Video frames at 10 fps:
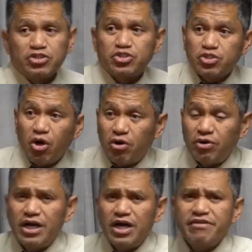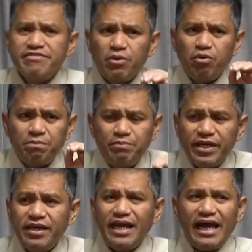So, there would
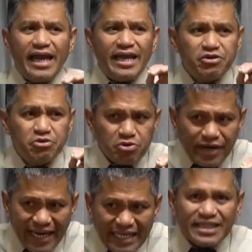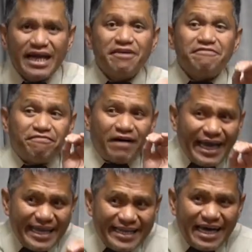be a great
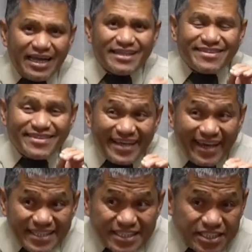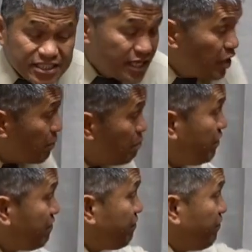final test
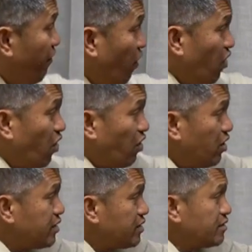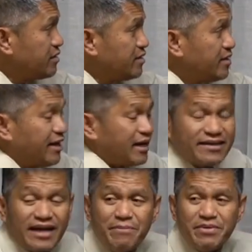before the
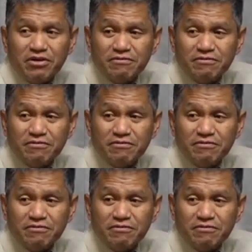coming of